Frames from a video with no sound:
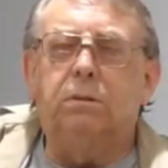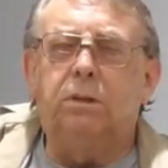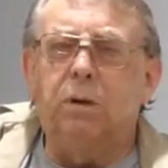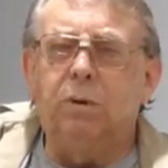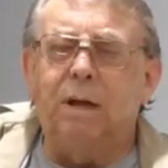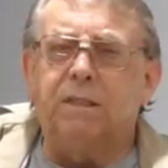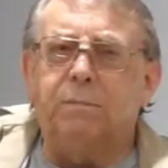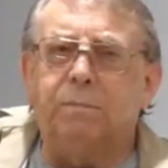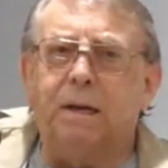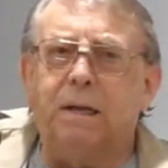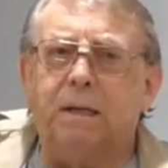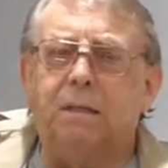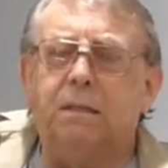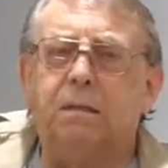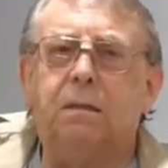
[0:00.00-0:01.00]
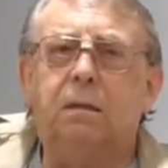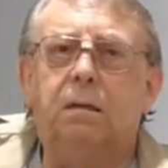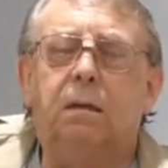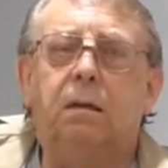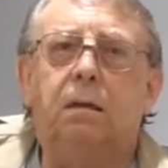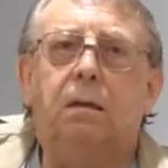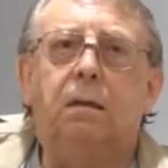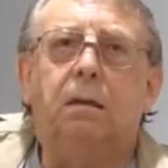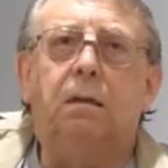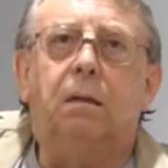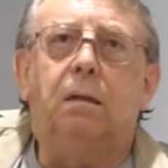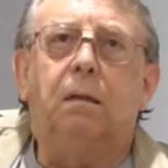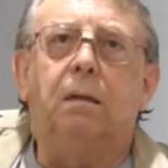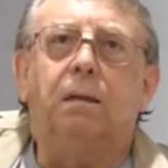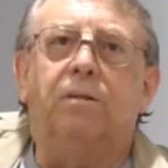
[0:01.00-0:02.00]
two aspects.
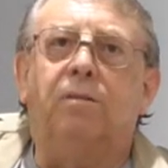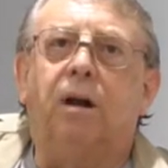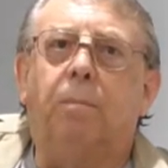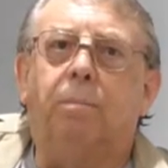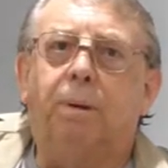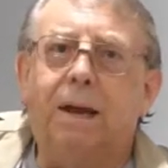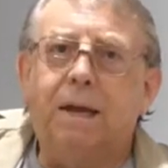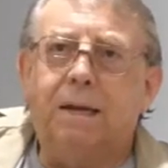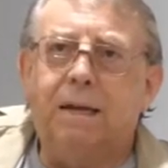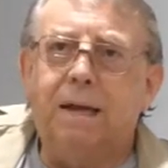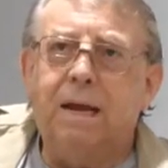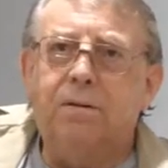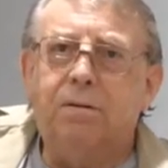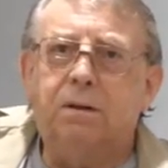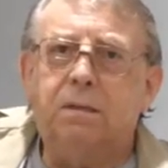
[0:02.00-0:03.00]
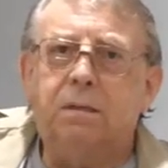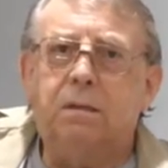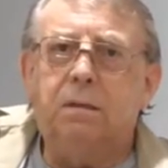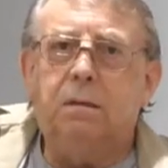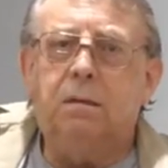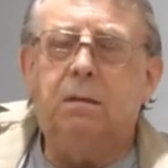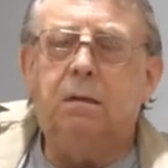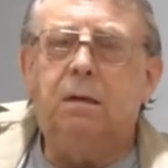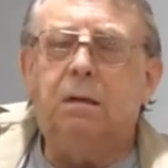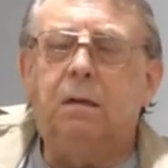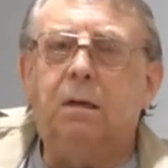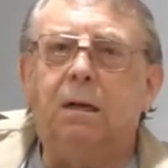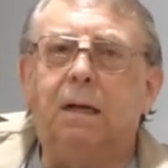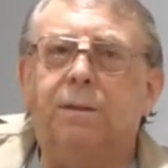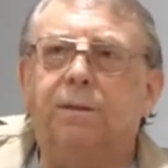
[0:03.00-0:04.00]
There are paid carers
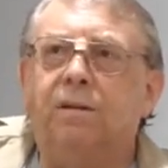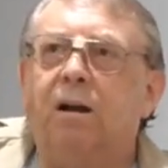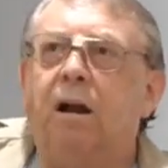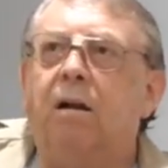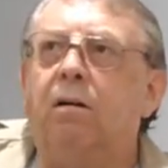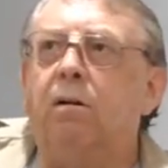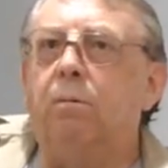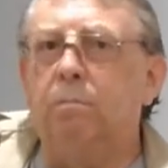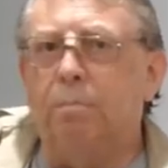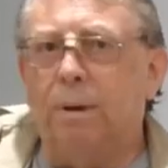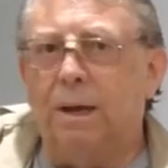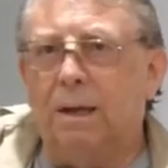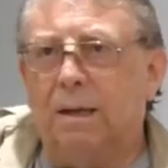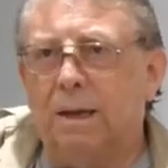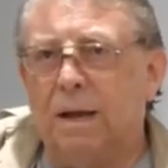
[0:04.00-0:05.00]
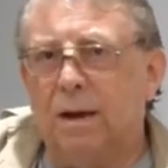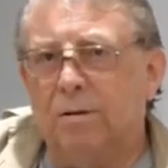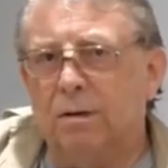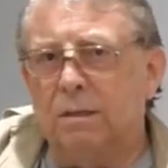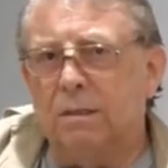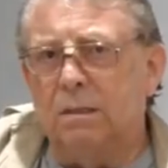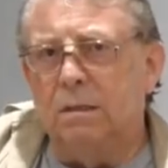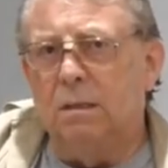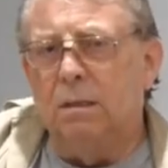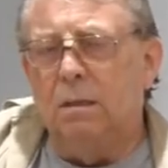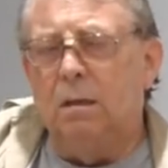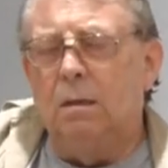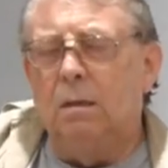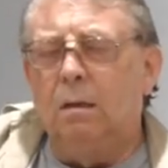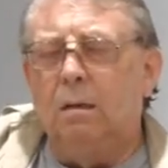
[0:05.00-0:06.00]
and there are unpaid carers.
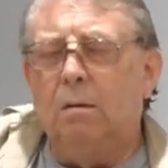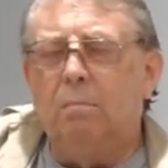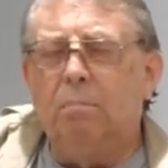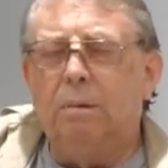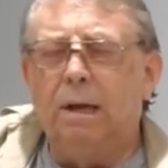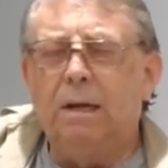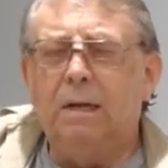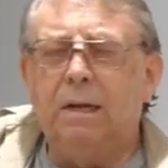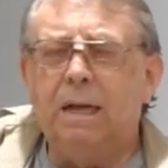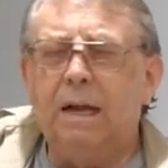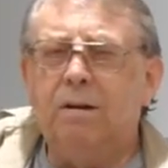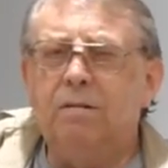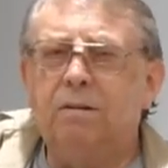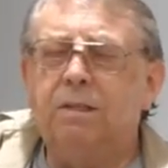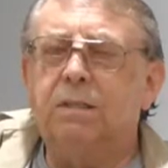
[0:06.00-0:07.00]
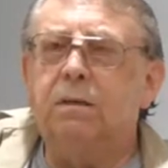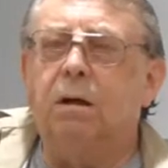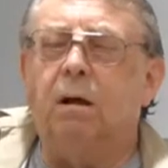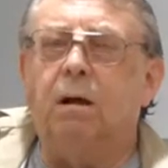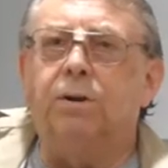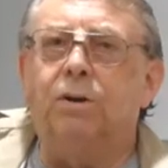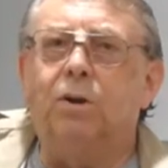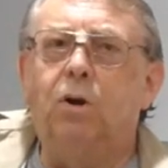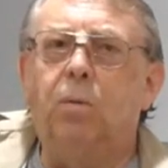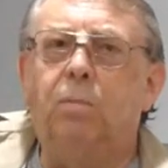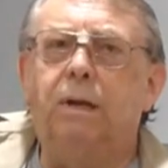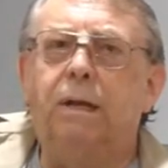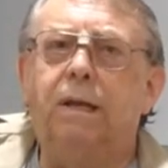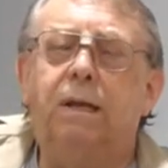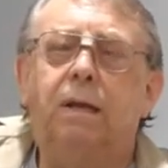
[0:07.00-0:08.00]
Paid carers are
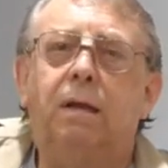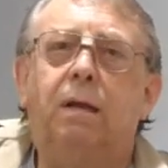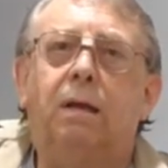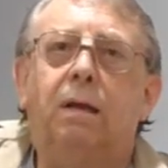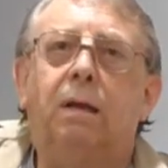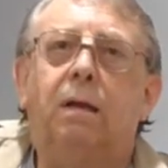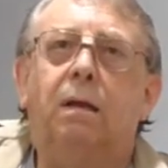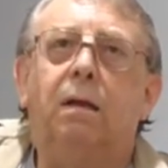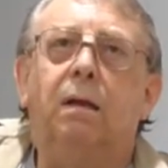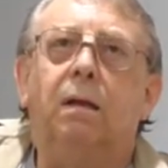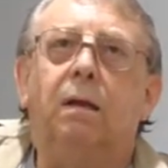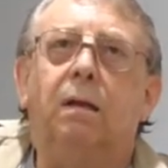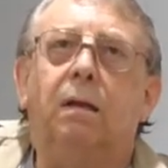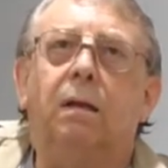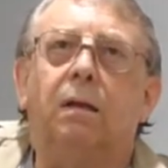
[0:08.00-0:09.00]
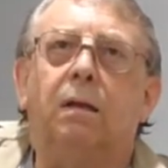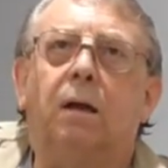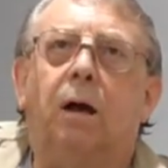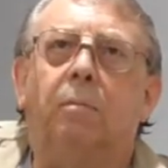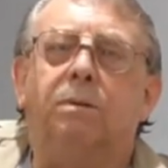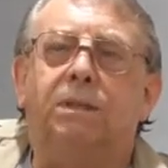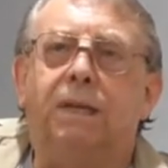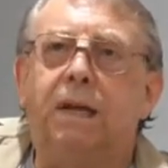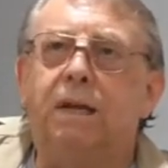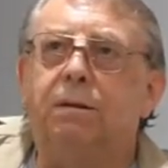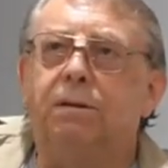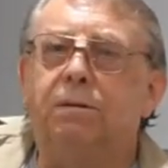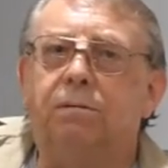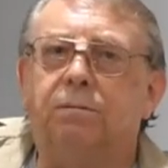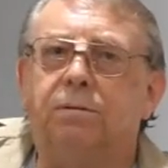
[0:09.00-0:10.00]
normally
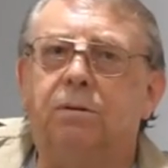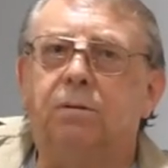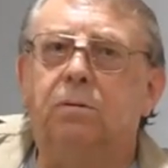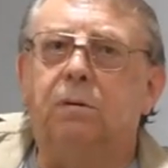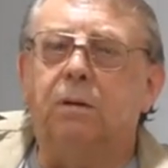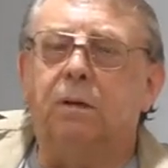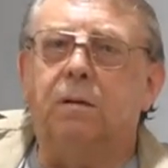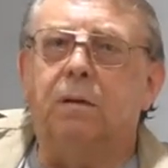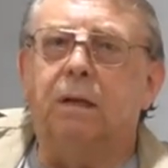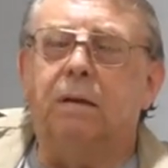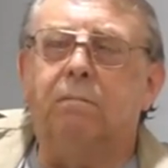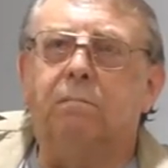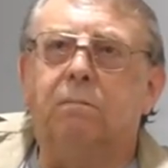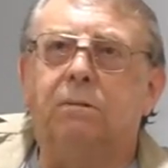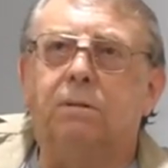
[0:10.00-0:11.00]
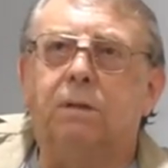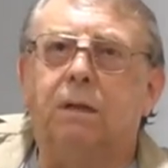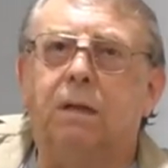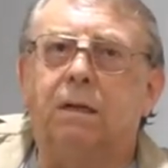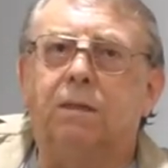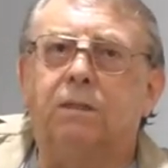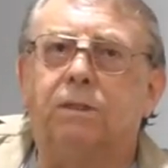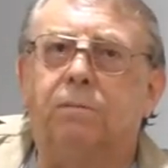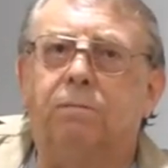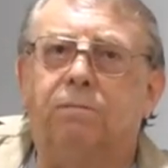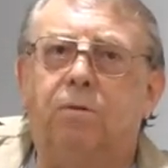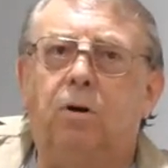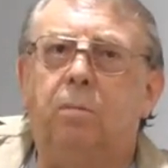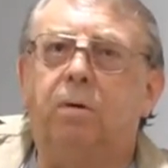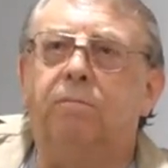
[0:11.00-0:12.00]
obtained through some
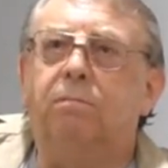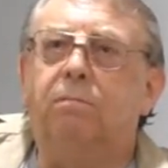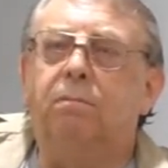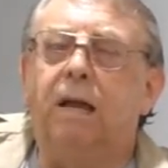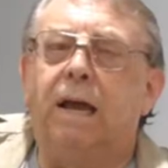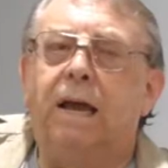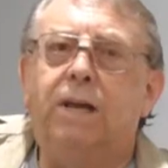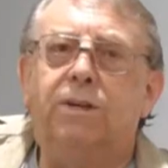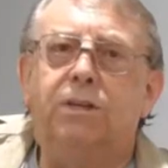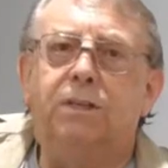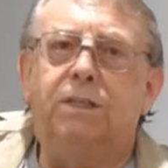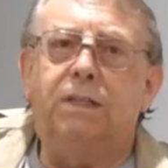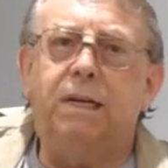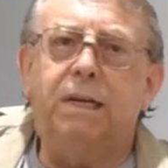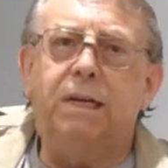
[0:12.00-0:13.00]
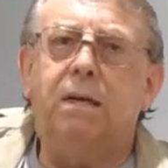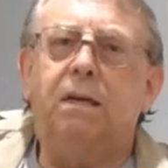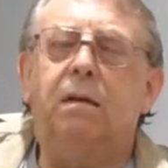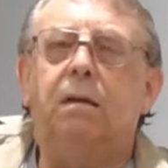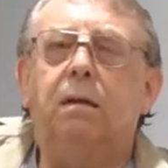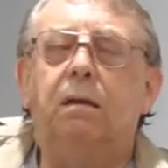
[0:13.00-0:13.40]
form of agency,